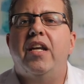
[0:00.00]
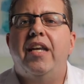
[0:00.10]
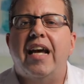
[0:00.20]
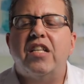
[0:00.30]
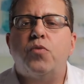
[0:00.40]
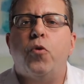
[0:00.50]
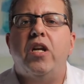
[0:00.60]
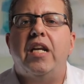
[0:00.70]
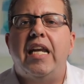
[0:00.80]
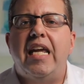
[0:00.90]
desperate
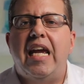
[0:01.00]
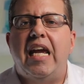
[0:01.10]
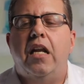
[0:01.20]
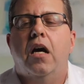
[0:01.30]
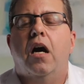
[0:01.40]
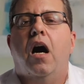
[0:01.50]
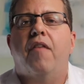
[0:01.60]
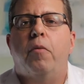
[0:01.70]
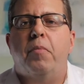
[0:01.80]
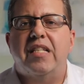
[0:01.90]
need of
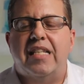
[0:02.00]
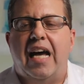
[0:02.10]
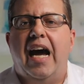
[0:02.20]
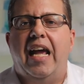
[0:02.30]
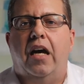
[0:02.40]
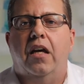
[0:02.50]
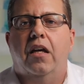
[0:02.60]
a Messiah,